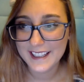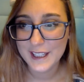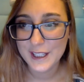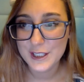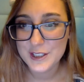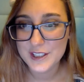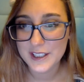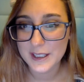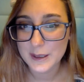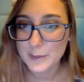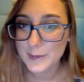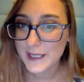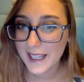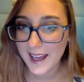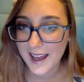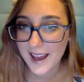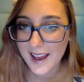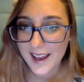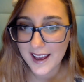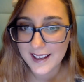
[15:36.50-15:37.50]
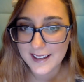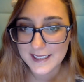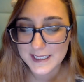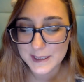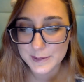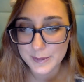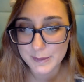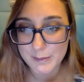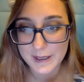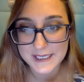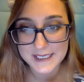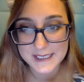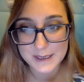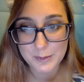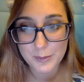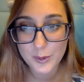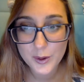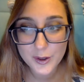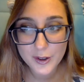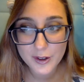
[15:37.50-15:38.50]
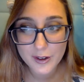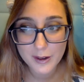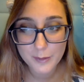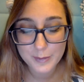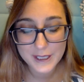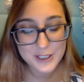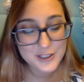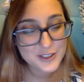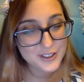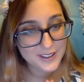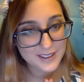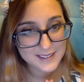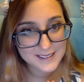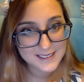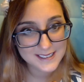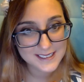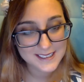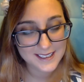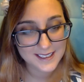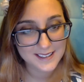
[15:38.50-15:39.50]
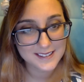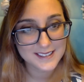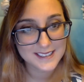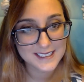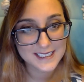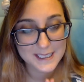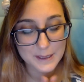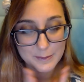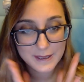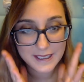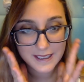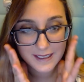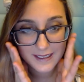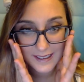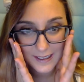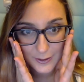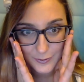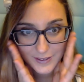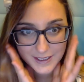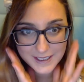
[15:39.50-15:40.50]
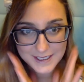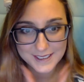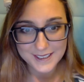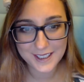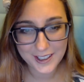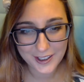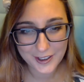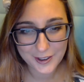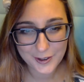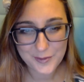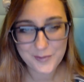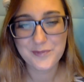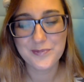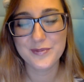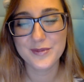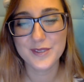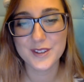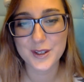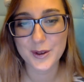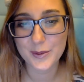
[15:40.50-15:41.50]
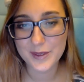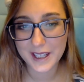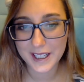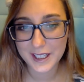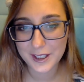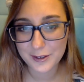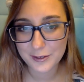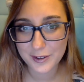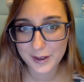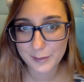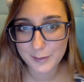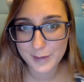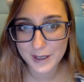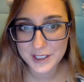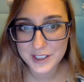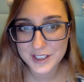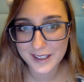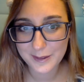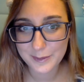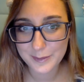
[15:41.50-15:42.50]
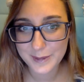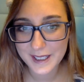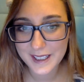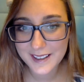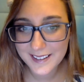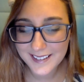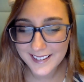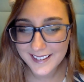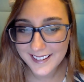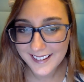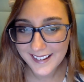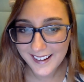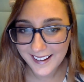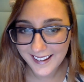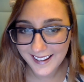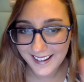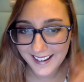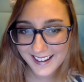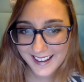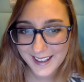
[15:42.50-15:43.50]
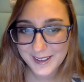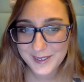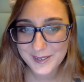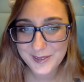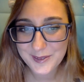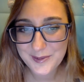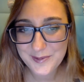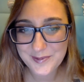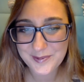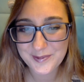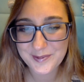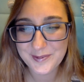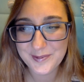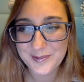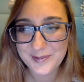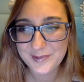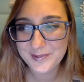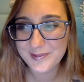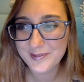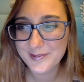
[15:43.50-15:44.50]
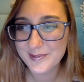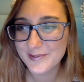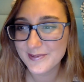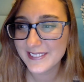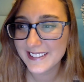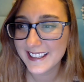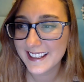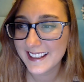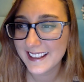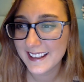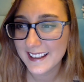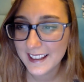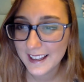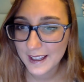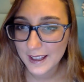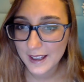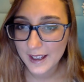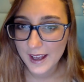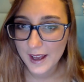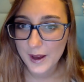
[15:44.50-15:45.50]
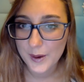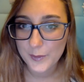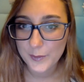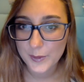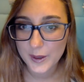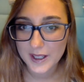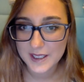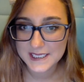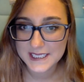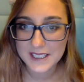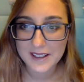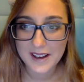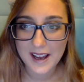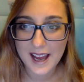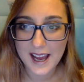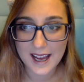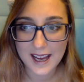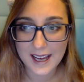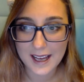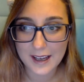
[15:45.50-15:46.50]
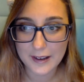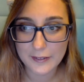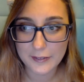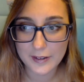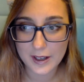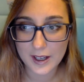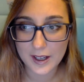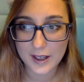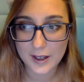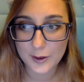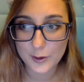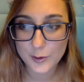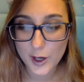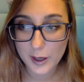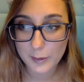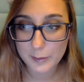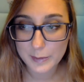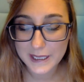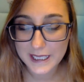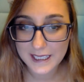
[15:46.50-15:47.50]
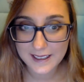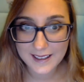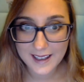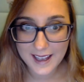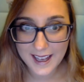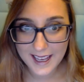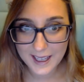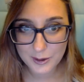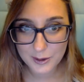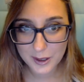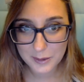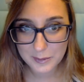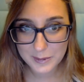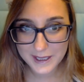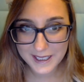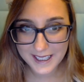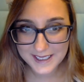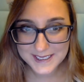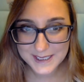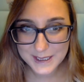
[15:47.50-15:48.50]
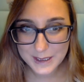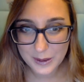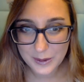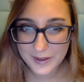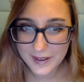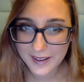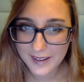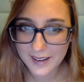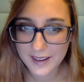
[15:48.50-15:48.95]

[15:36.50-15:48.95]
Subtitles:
Shelby has been my supporter on Patreon since the beginning of this year. So thank you very much, Shelby. Hi. We also have Robbie. Hey, Robbie, how's it going?